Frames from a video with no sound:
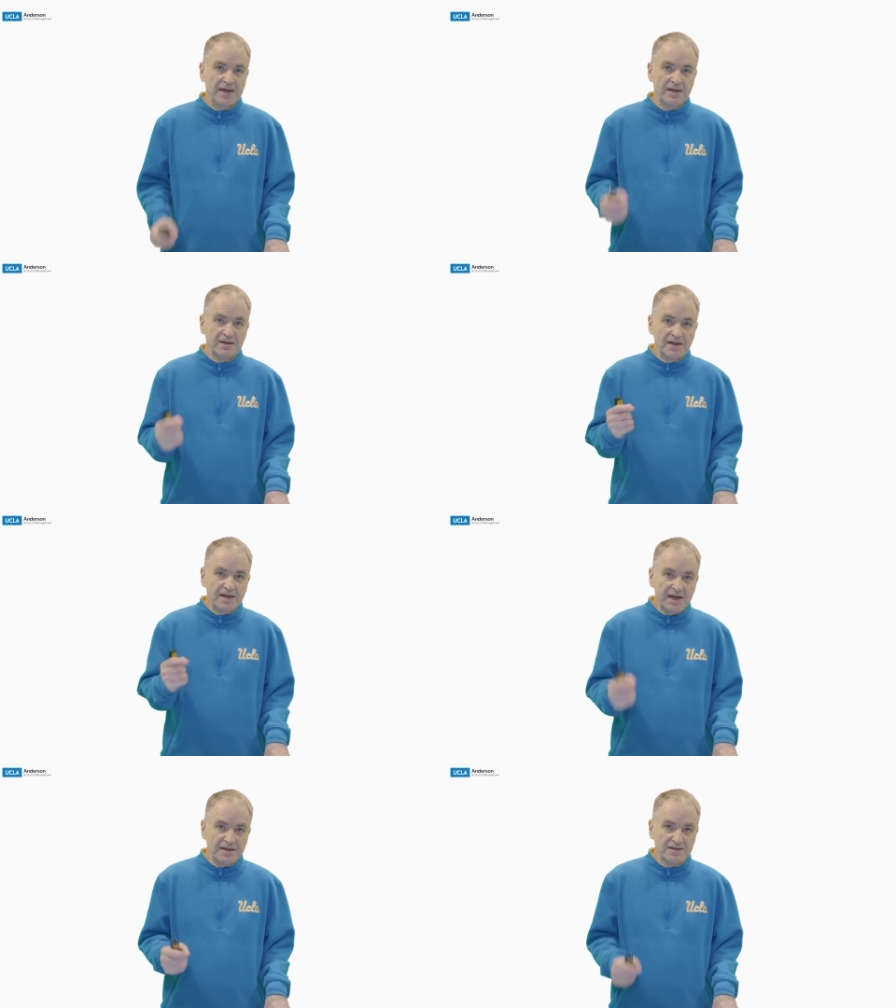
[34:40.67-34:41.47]
In the
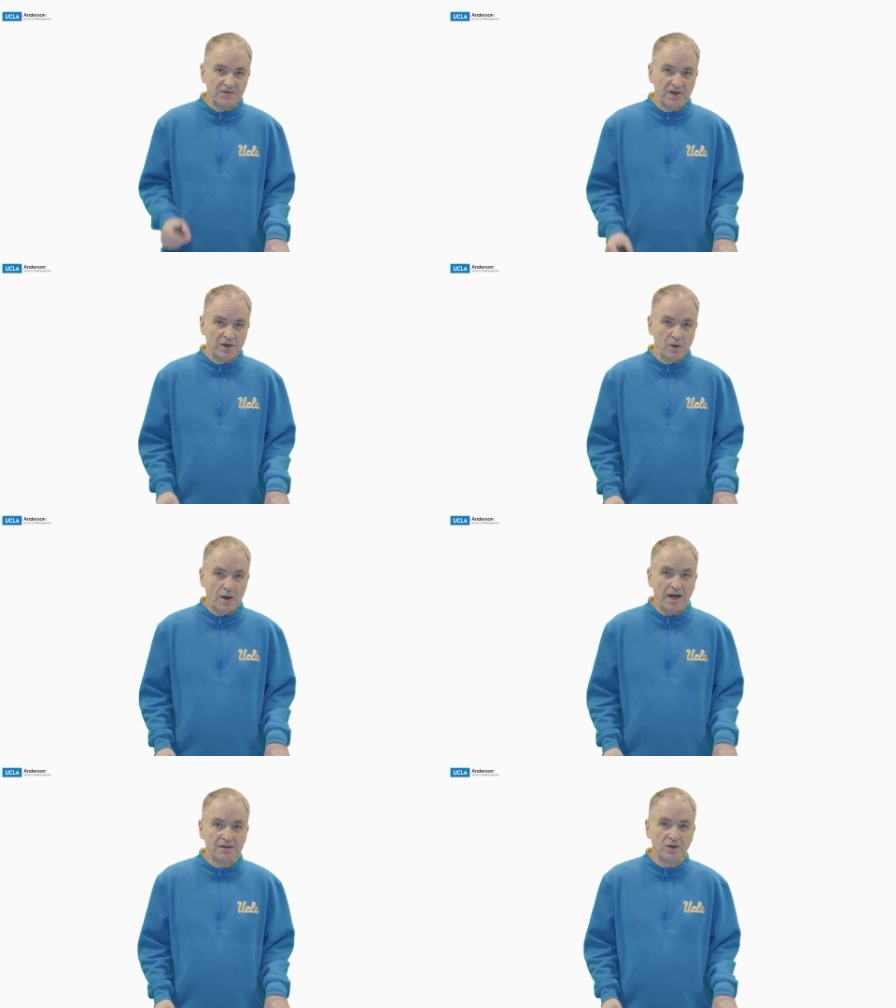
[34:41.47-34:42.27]
next
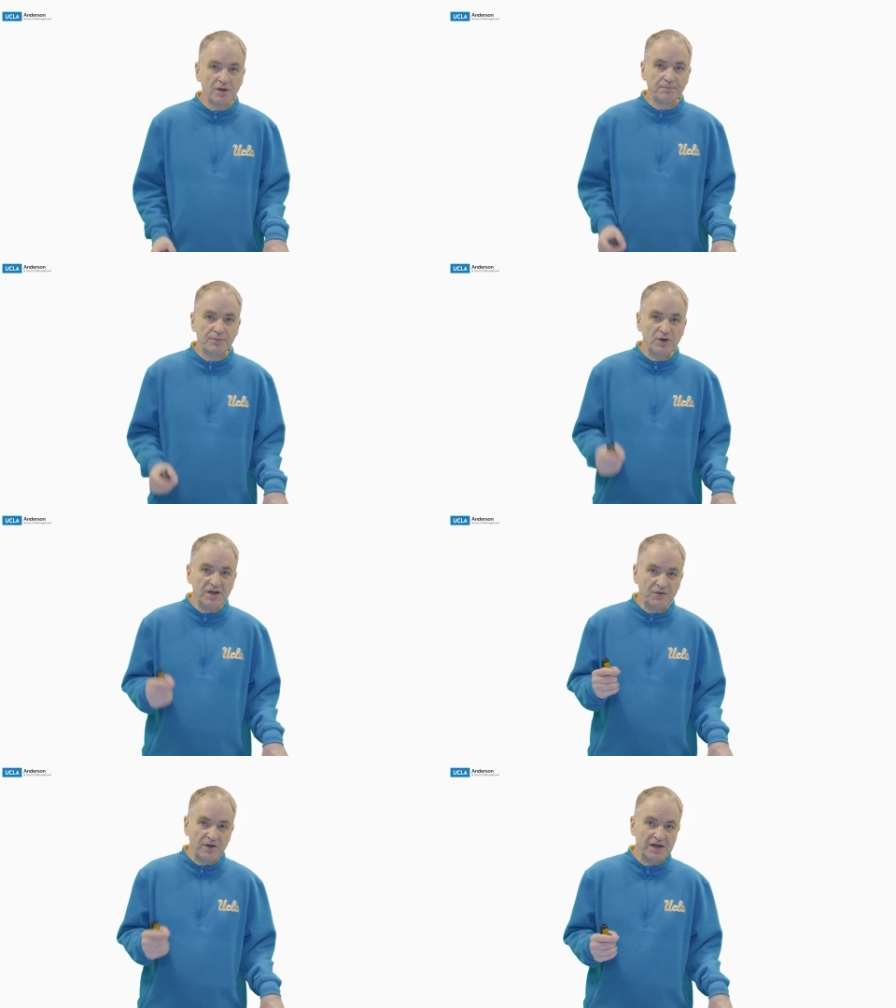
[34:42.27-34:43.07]
video, I'll talk
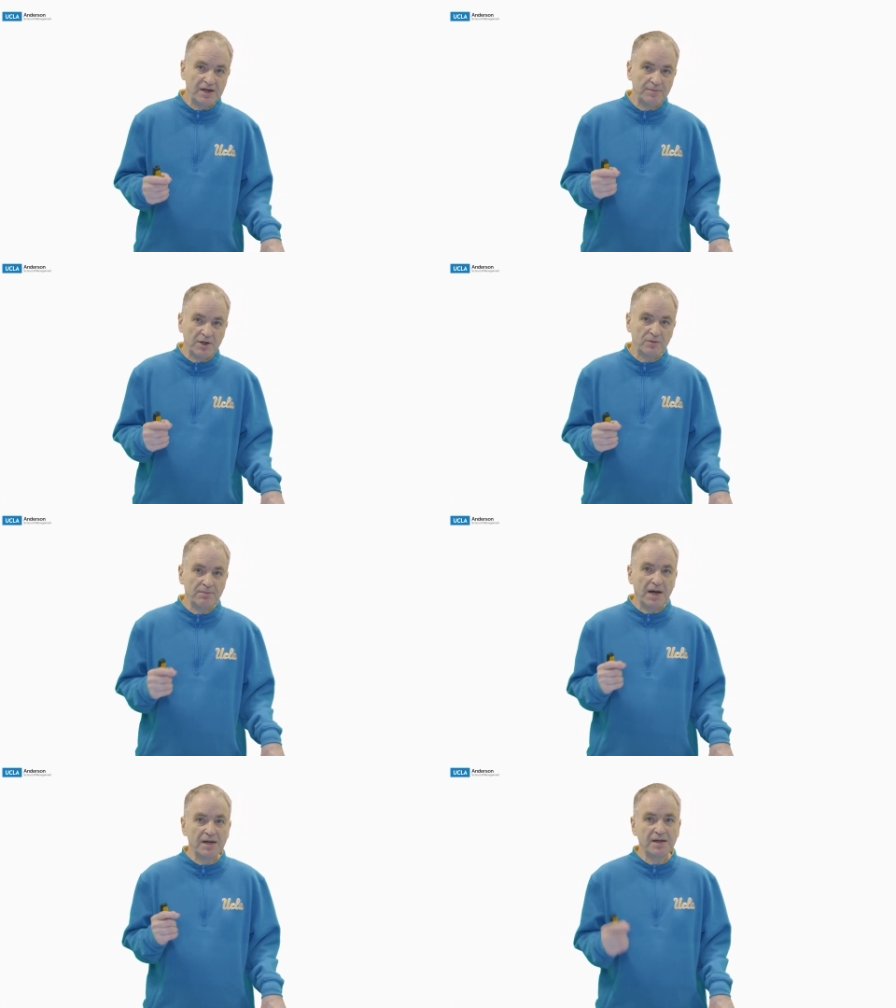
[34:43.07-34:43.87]
briefly about
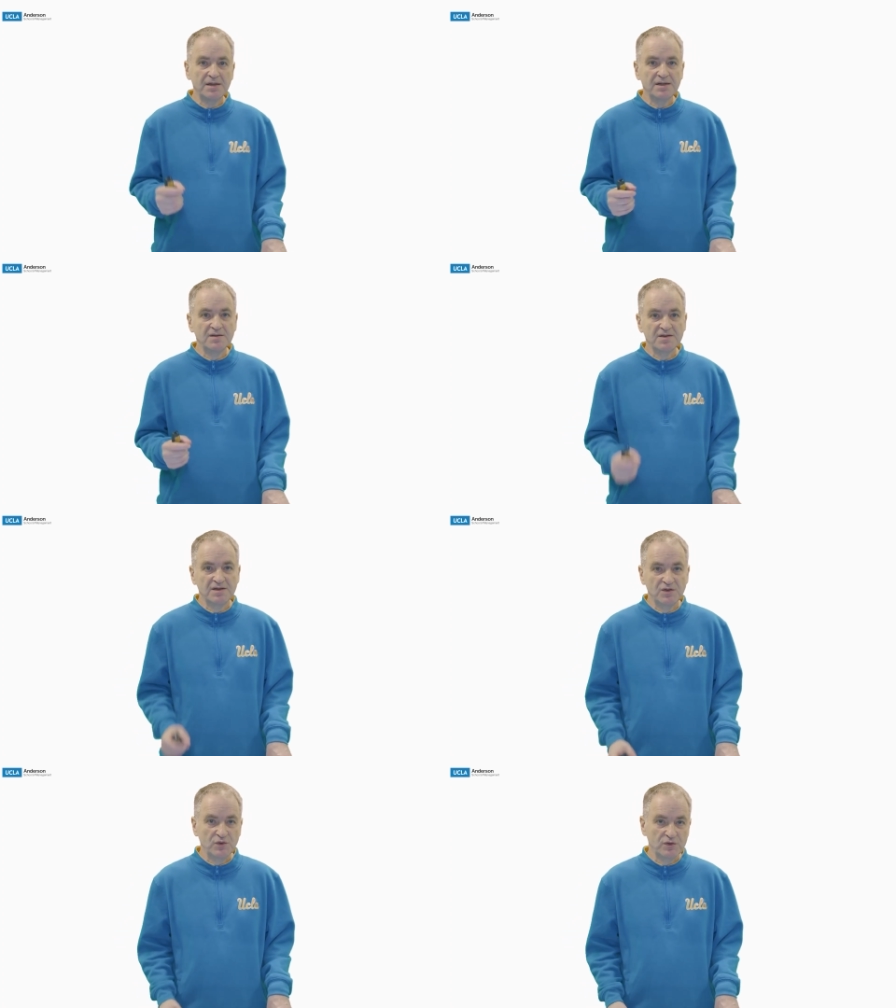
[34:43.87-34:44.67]
market
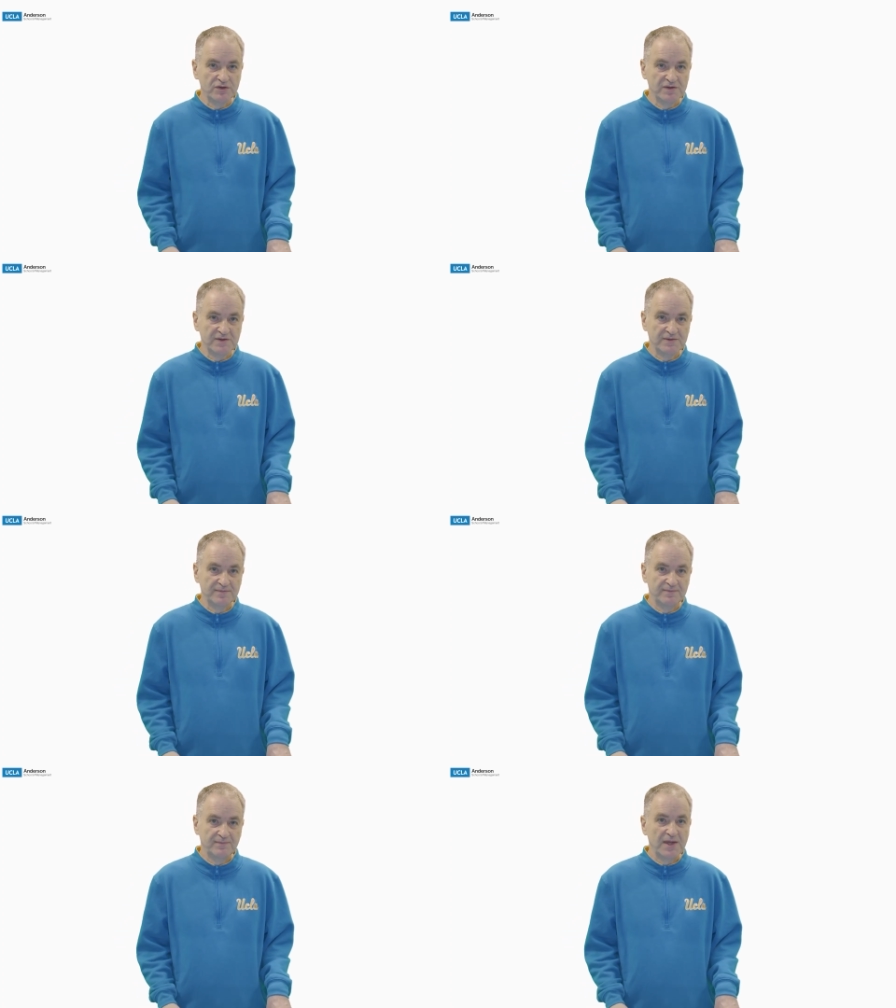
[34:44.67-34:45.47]
institutions.
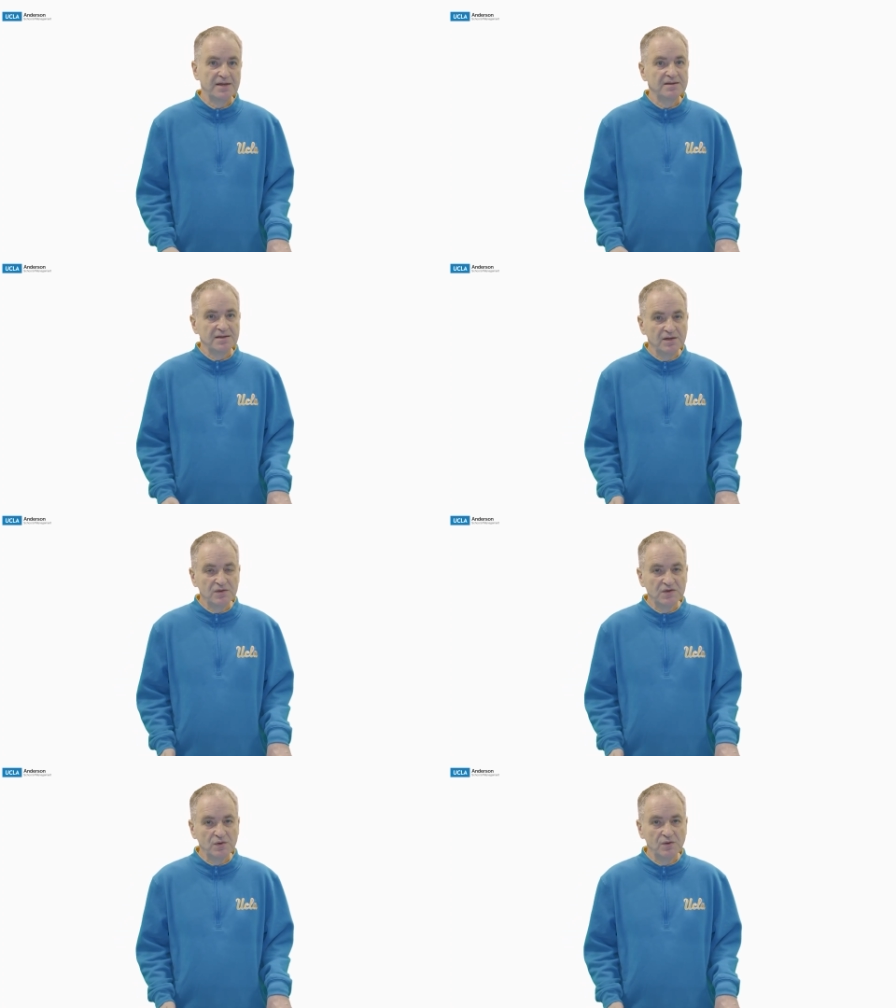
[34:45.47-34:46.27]
See you
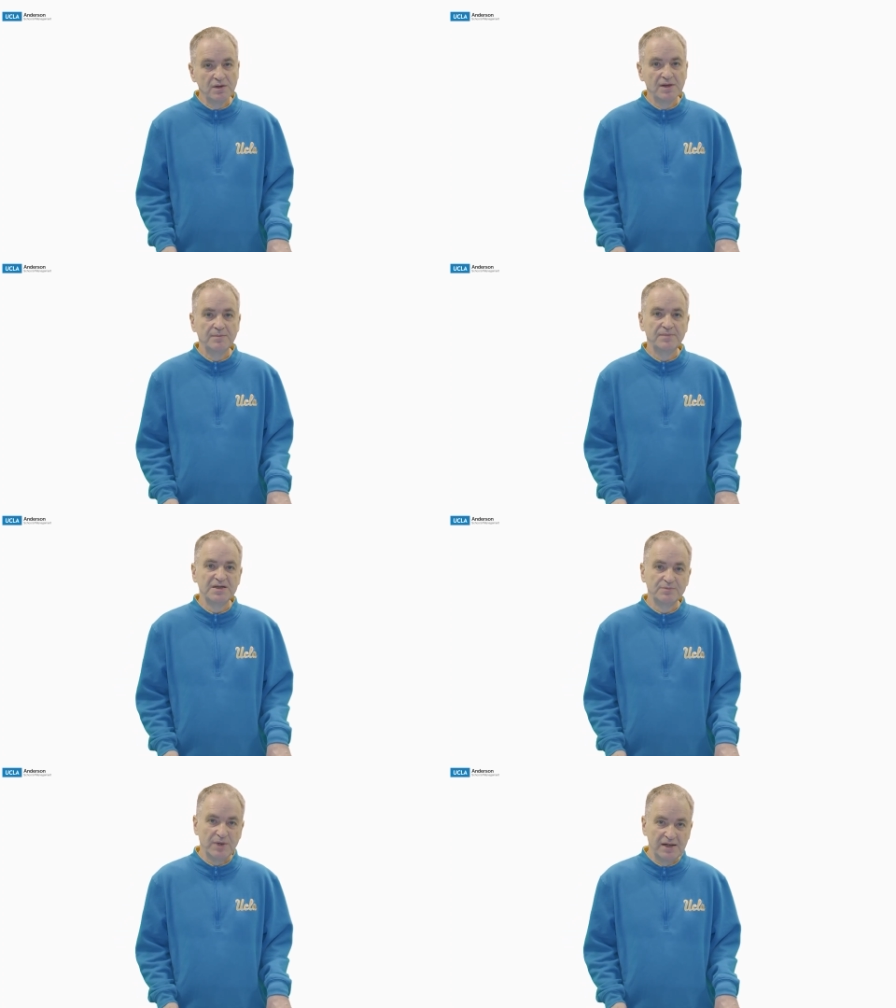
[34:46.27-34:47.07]
soon.
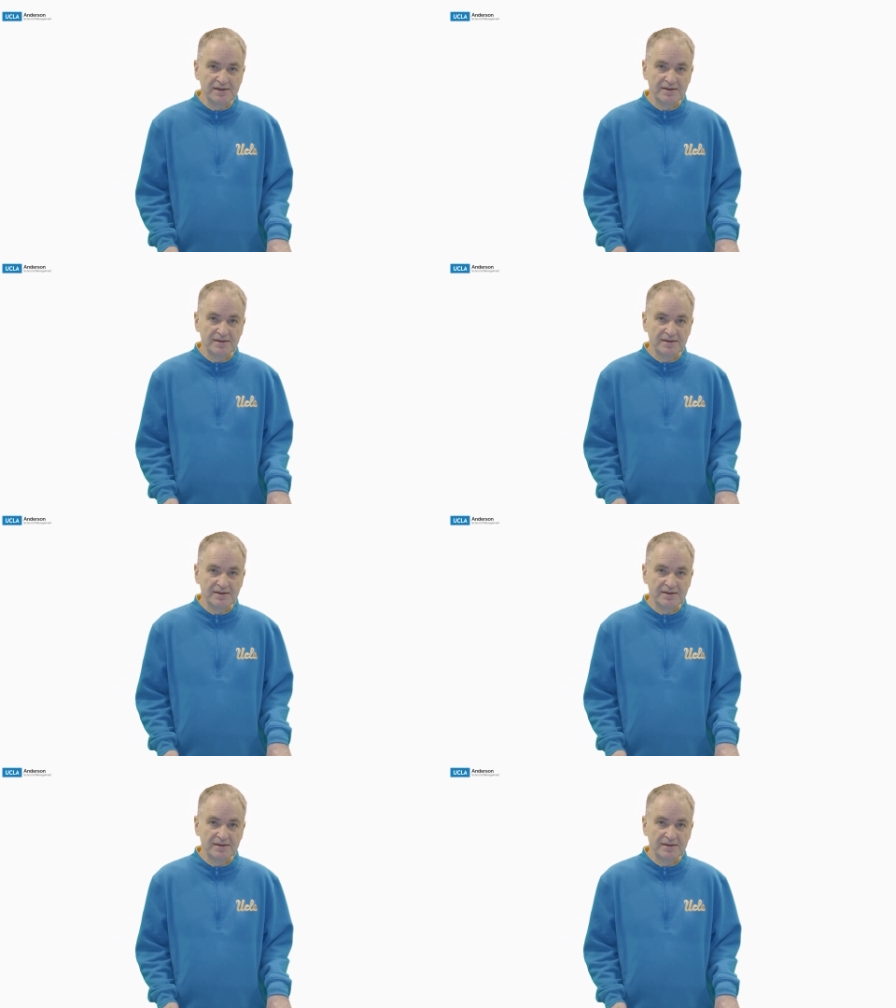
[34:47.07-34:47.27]
Bis bald.